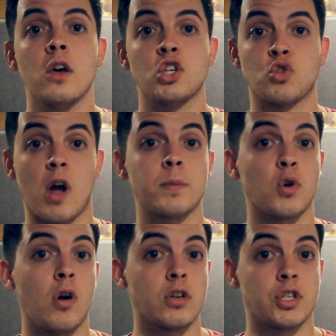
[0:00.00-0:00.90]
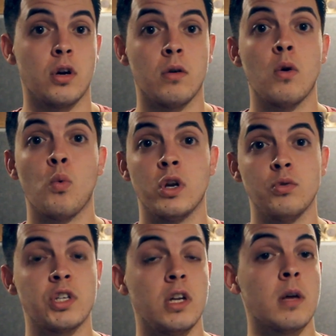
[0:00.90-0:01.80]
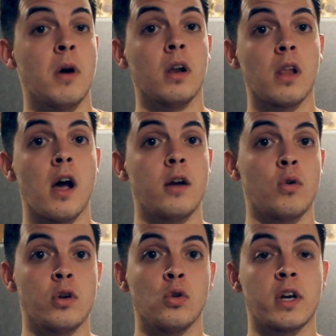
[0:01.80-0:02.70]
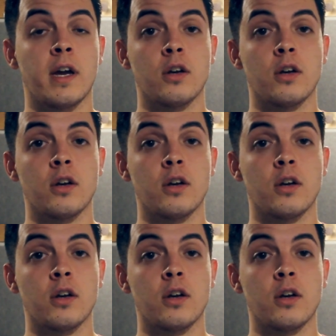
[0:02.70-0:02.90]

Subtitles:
Straps also, when you see them online or you're looking